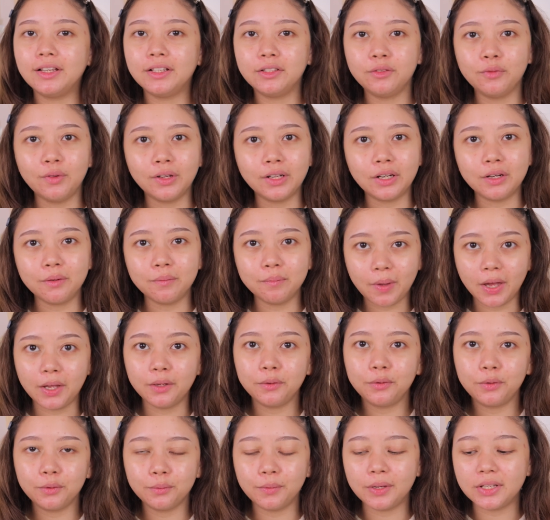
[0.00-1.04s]
guys, welcome
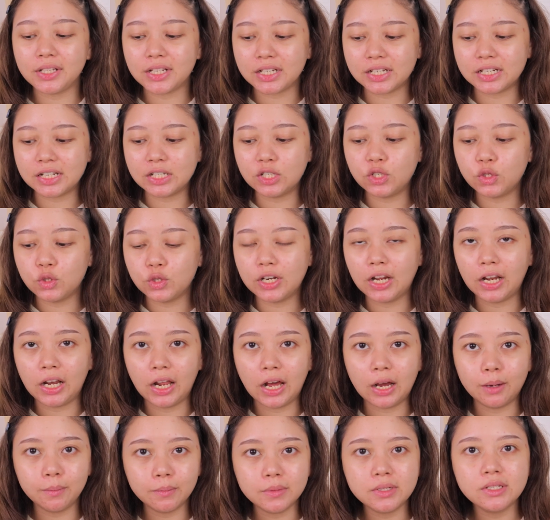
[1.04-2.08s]
back to my channel. So dah
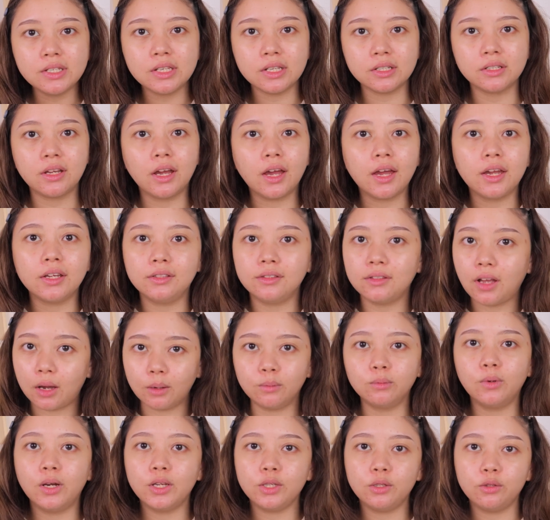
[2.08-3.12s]
lama sangat I
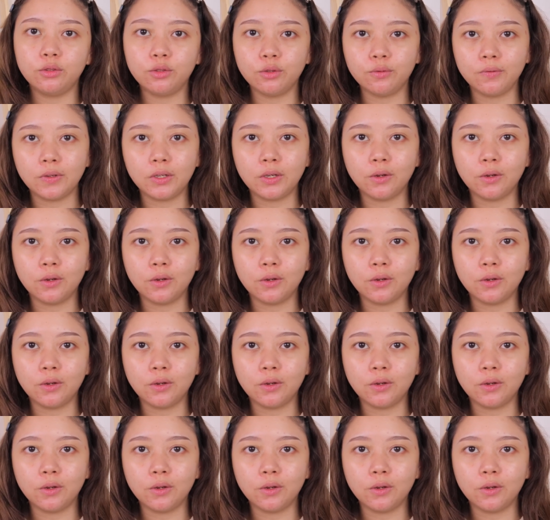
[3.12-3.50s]
tak buat YouTube